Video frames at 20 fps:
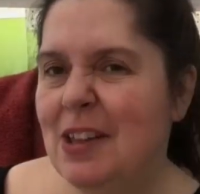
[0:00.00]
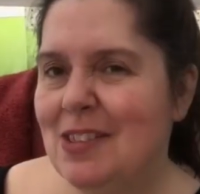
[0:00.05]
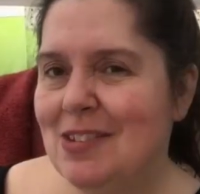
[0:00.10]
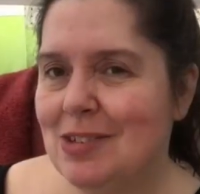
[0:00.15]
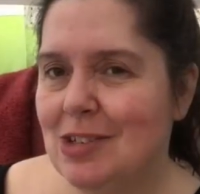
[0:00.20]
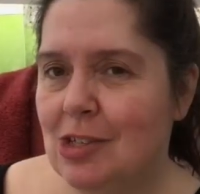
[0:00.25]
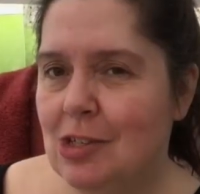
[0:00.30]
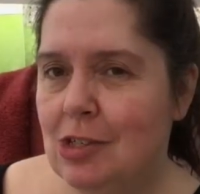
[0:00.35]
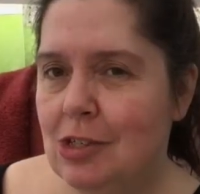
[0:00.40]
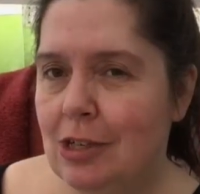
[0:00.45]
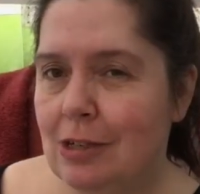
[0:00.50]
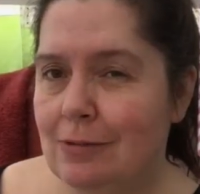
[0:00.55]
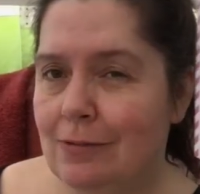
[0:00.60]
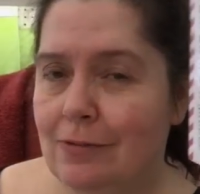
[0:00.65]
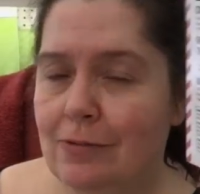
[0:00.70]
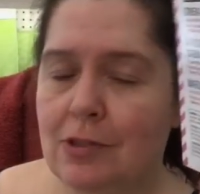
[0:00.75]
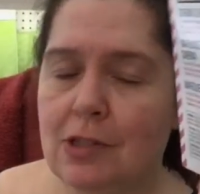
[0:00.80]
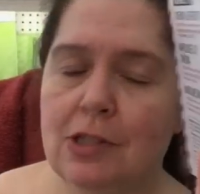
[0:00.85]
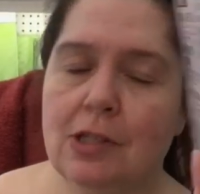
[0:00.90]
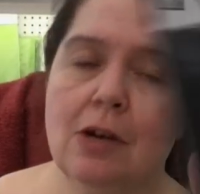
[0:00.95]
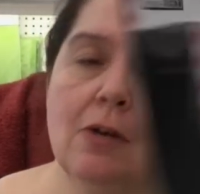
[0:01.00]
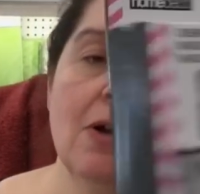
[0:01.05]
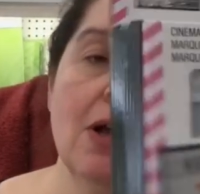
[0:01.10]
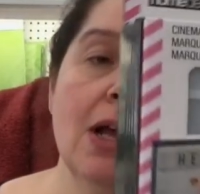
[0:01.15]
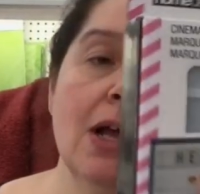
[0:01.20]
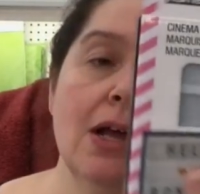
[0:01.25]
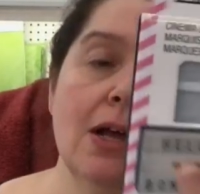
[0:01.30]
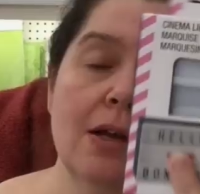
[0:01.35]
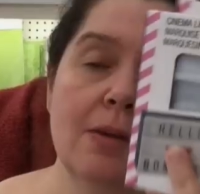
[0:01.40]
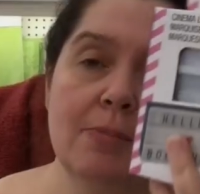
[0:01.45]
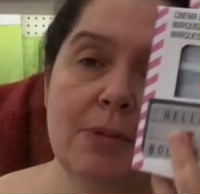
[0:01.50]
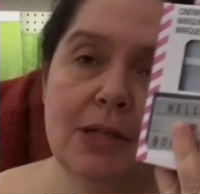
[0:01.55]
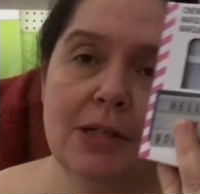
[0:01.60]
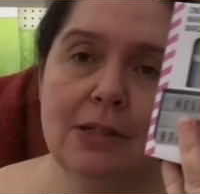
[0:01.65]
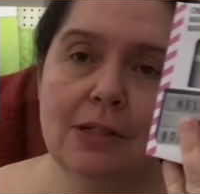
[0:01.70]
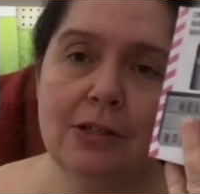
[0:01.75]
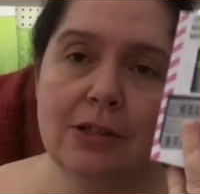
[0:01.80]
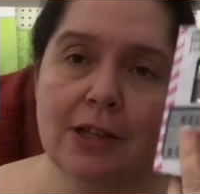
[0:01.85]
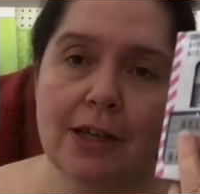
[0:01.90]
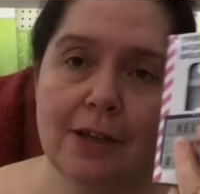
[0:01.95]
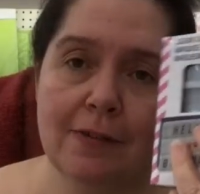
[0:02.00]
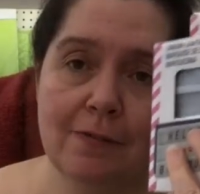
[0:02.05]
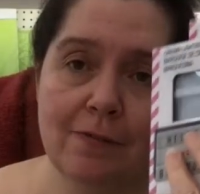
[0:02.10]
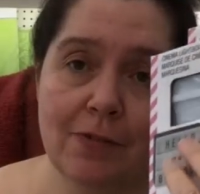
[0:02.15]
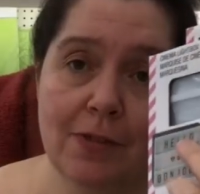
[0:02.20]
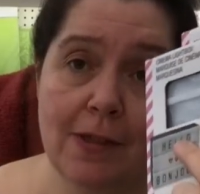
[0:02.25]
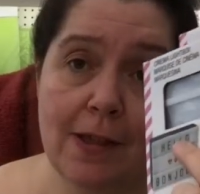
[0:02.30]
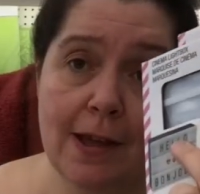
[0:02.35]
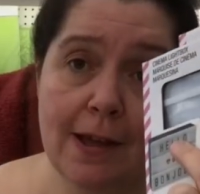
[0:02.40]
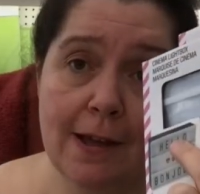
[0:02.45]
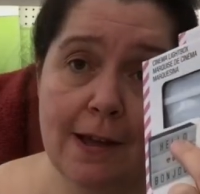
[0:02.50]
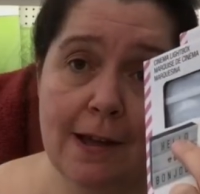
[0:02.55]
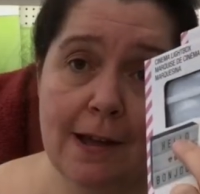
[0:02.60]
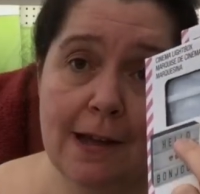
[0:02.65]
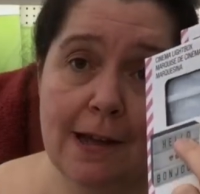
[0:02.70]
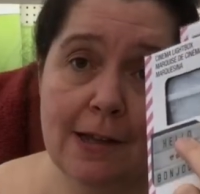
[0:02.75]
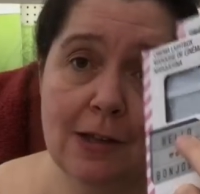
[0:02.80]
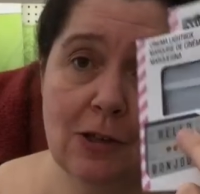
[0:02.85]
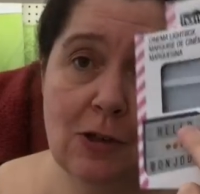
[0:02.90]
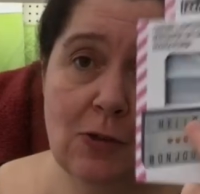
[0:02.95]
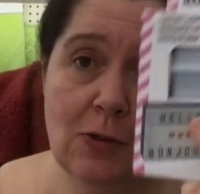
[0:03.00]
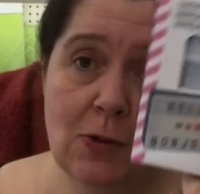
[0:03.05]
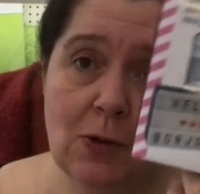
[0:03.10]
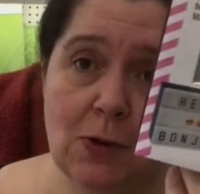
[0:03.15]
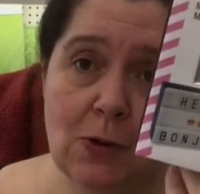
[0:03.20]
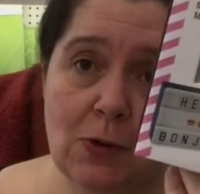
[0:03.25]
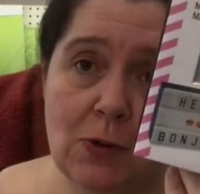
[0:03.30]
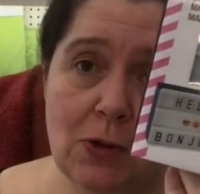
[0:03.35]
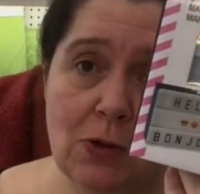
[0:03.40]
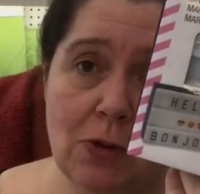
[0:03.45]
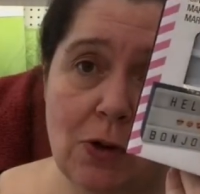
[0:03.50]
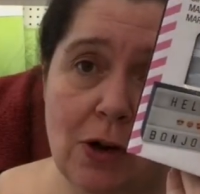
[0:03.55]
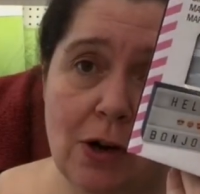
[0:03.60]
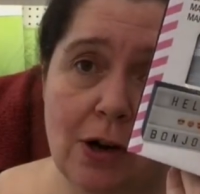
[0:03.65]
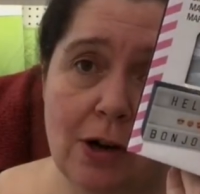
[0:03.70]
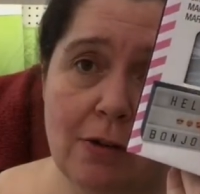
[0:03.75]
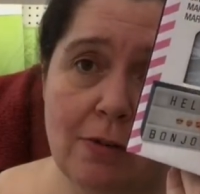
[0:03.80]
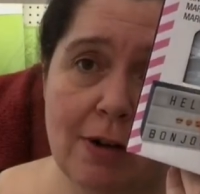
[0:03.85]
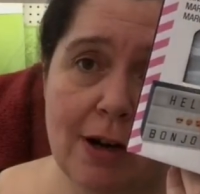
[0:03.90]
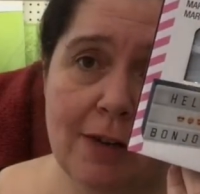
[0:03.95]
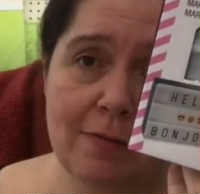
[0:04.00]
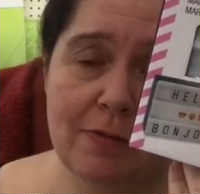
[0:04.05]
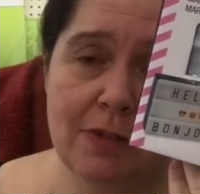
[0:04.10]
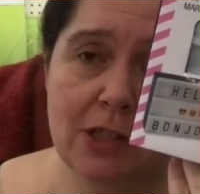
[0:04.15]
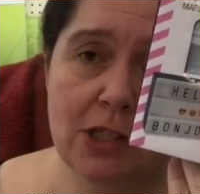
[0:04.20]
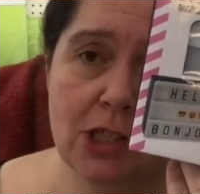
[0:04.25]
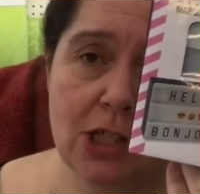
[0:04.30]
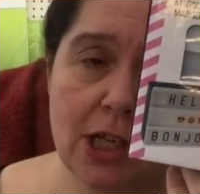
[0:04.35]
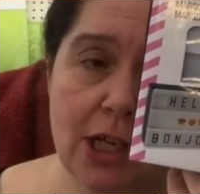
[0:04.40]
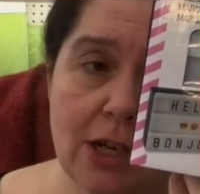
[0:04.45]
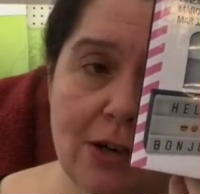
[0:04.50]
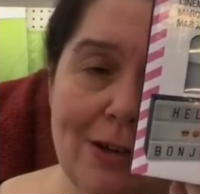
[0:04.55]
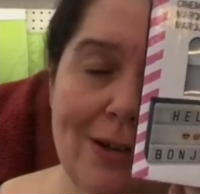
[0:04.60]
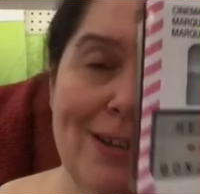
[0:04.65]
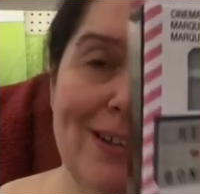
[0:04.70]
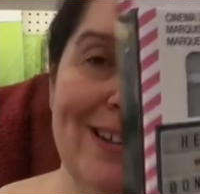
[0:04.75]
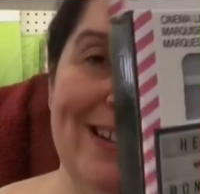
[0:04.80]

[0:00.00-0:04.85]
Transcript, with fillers: other stuff so be on the lookout for that you know who you are crafty share